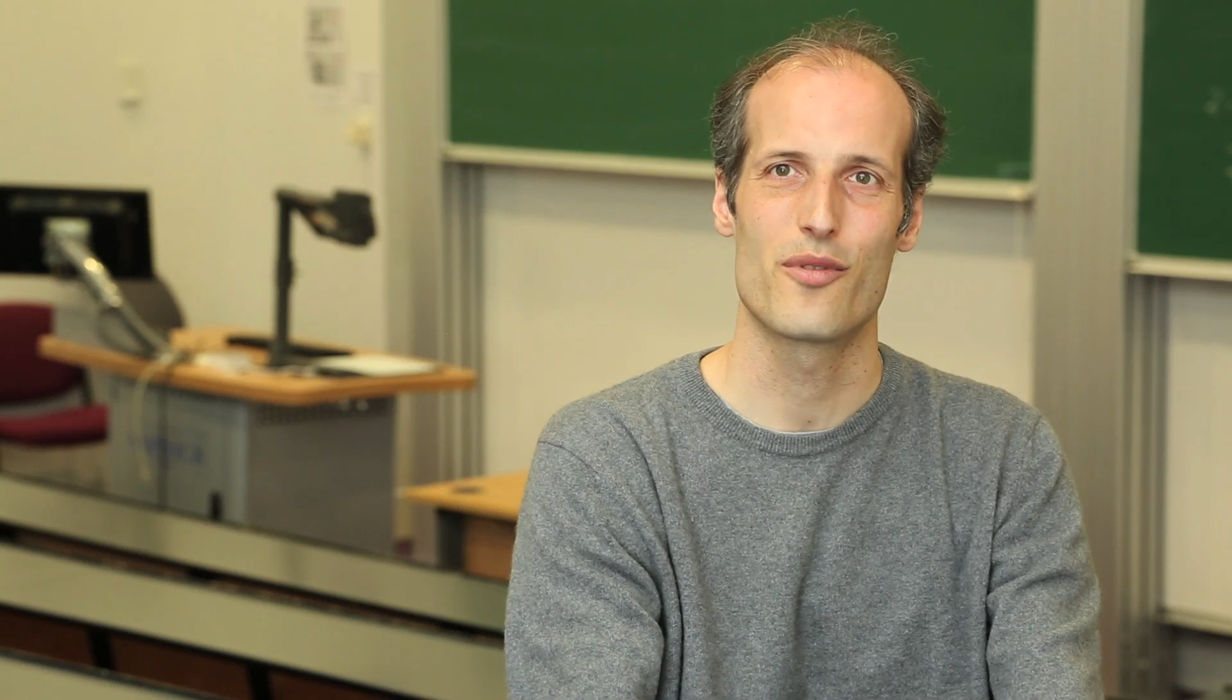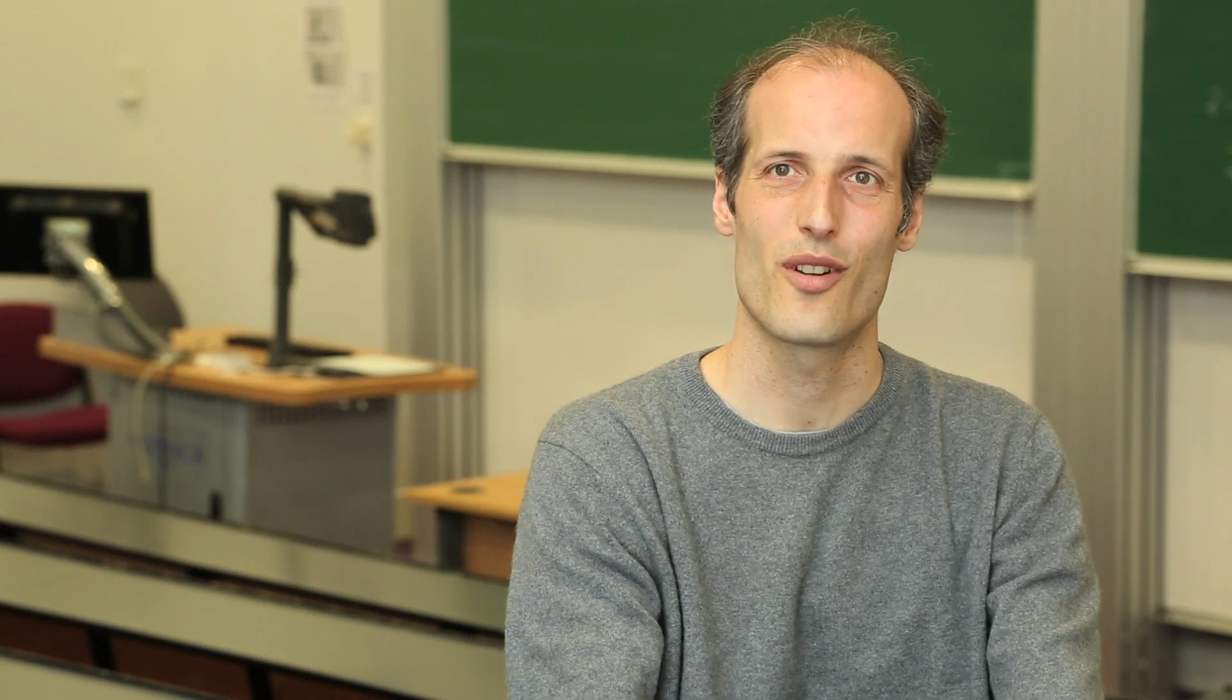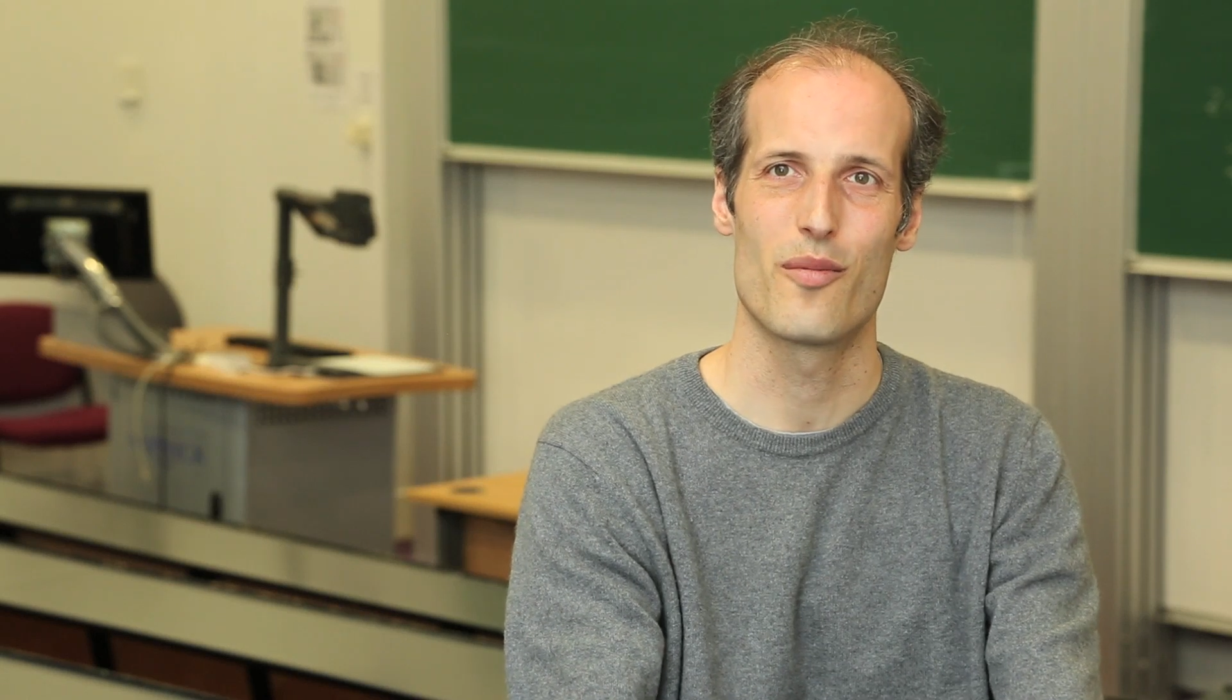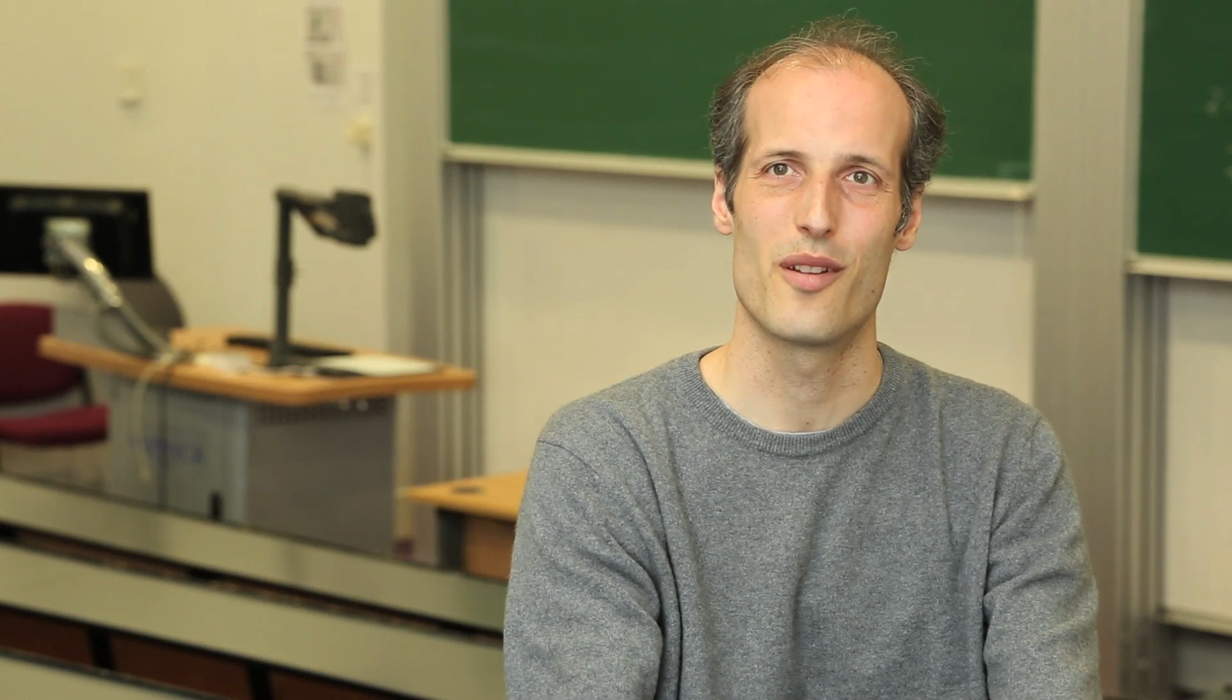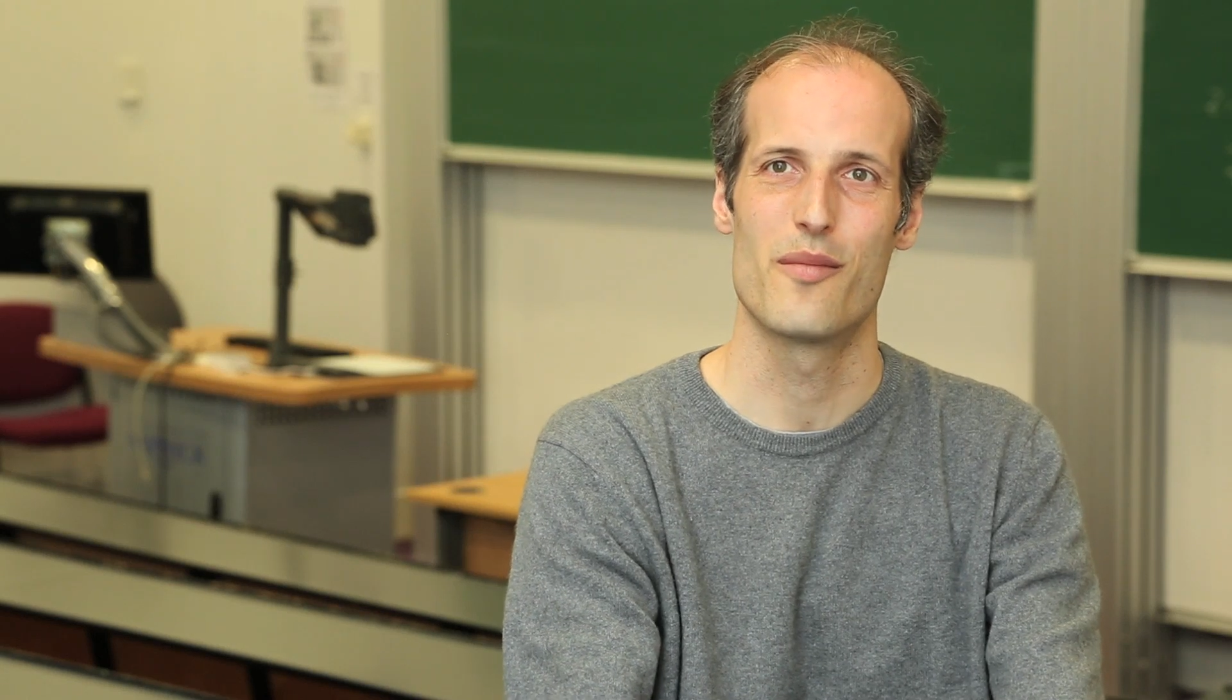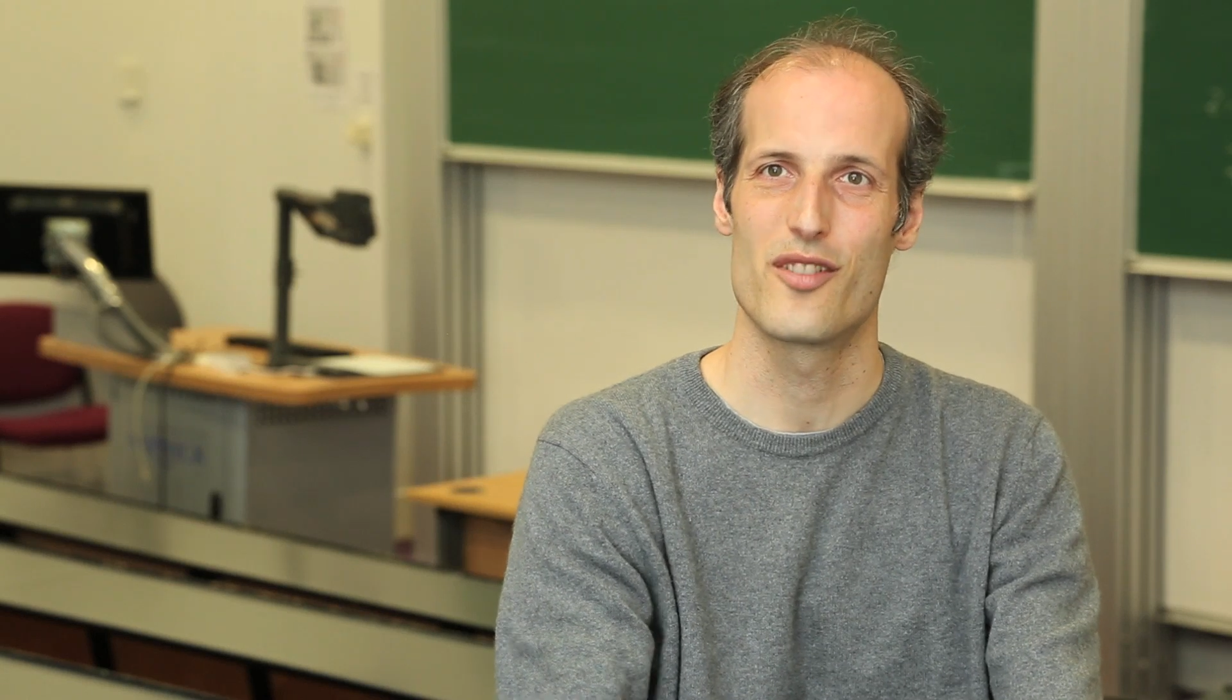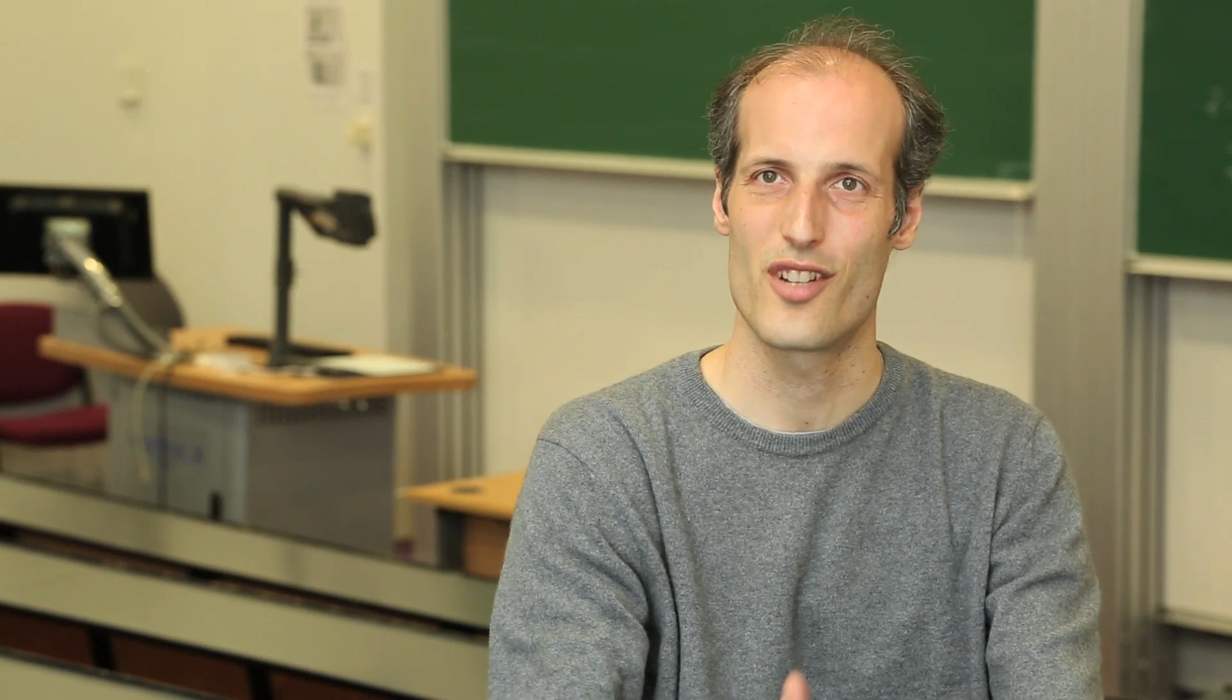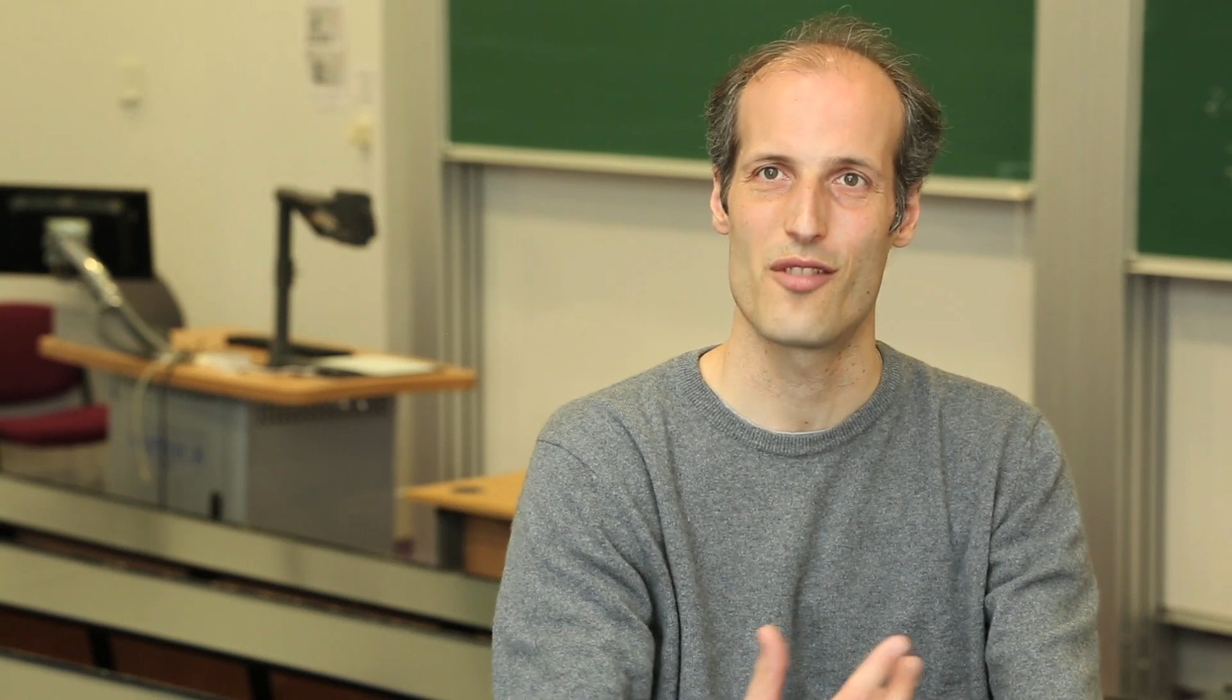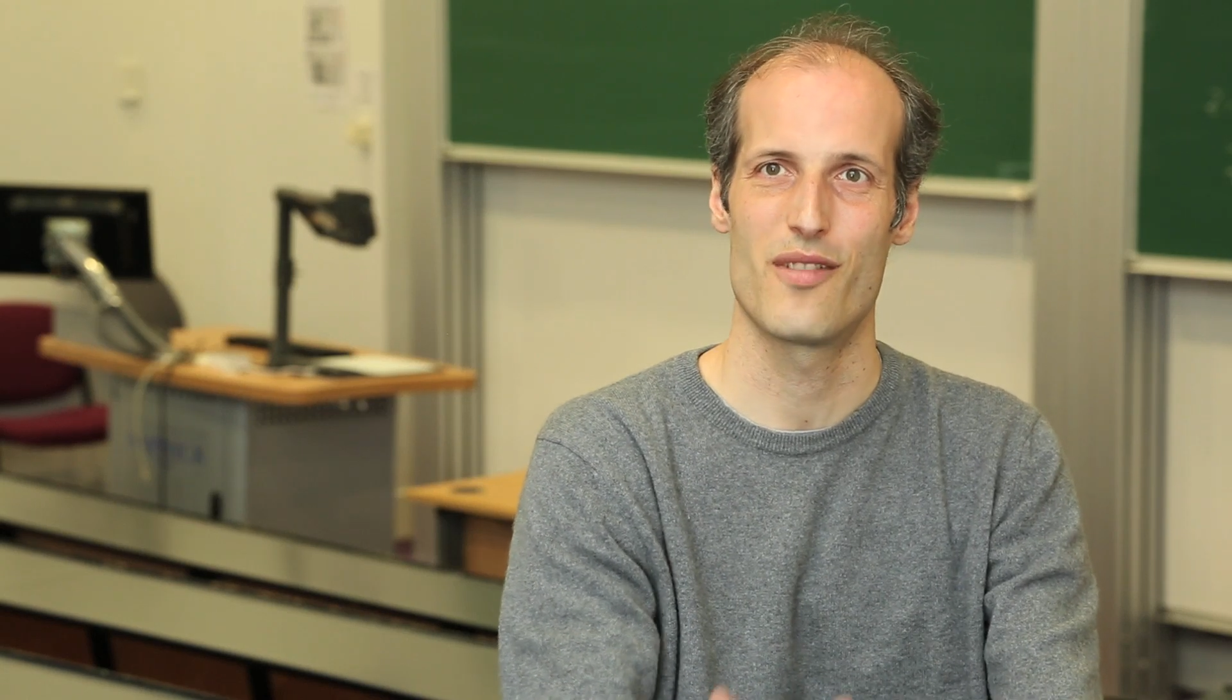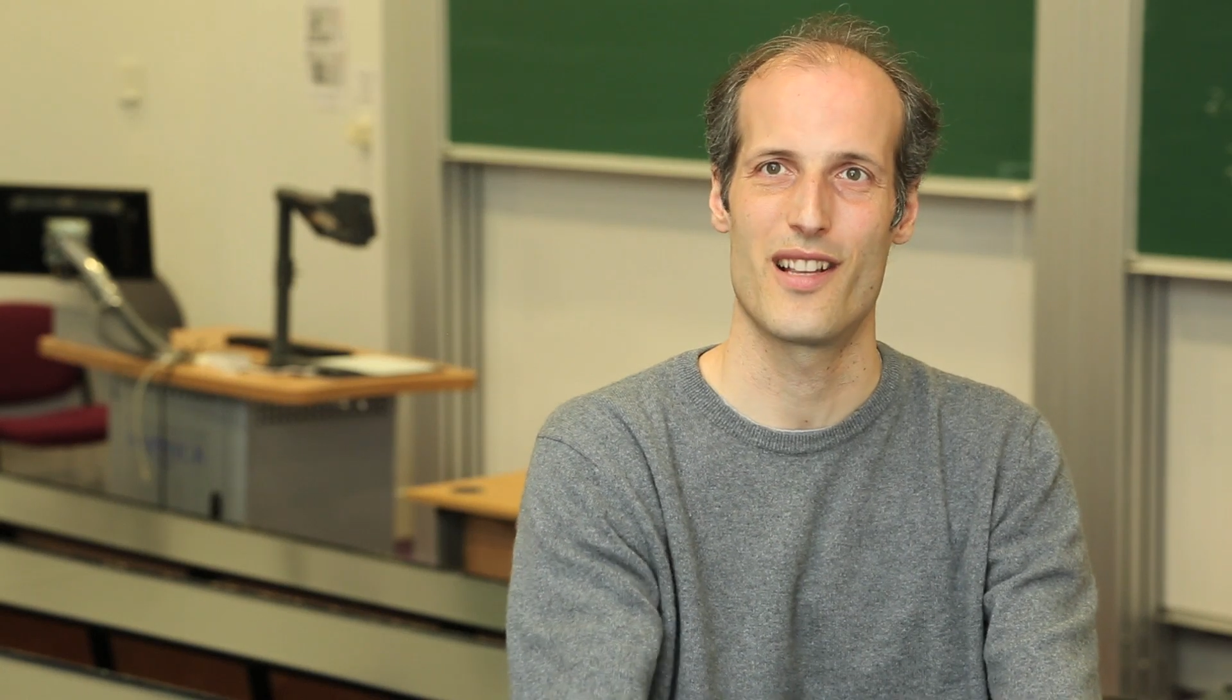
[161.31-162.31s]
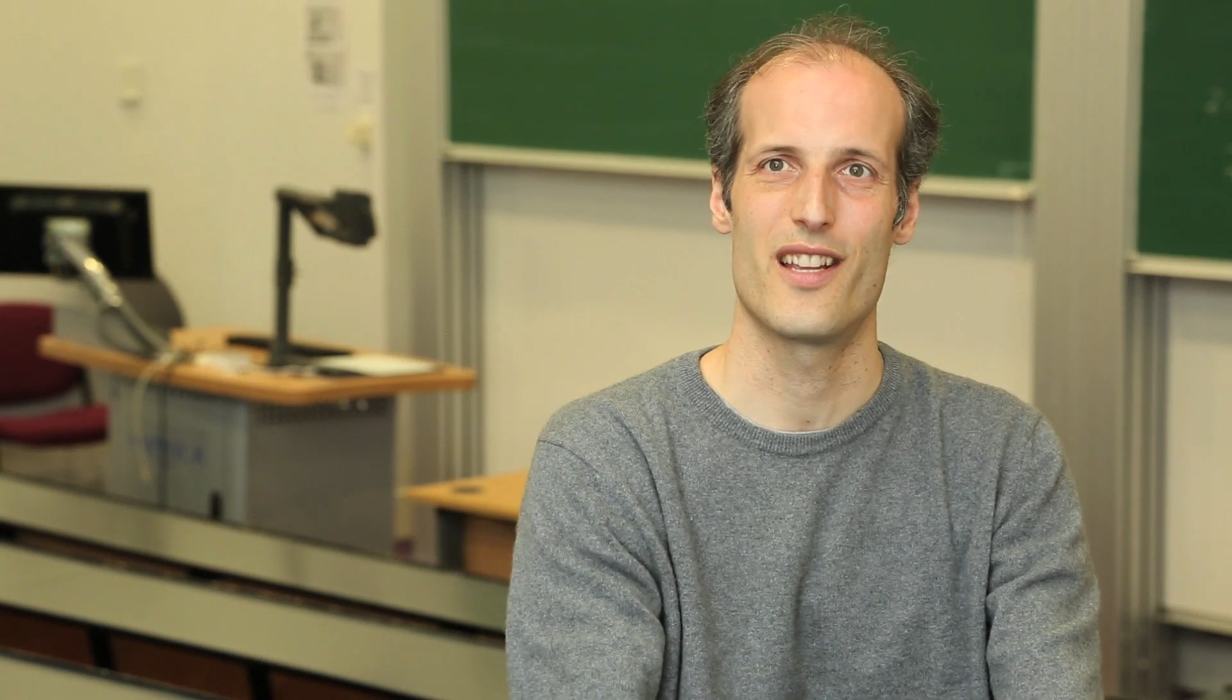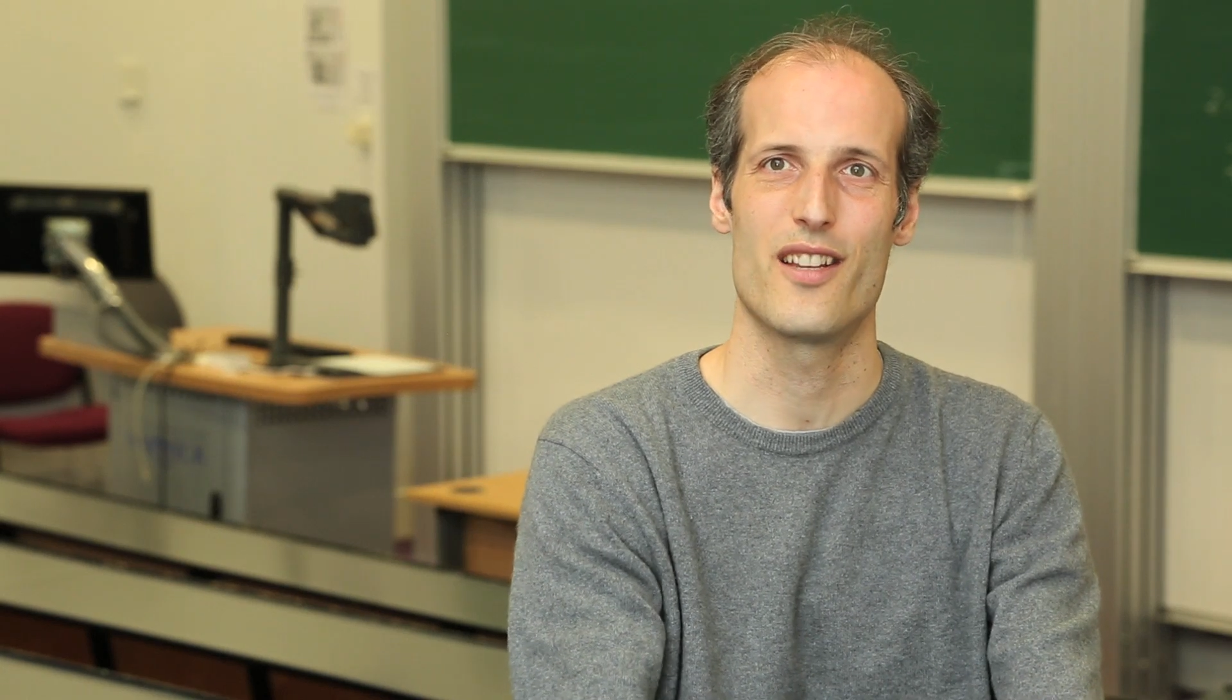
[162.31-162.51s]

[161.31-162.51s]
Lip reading: problem and genuinely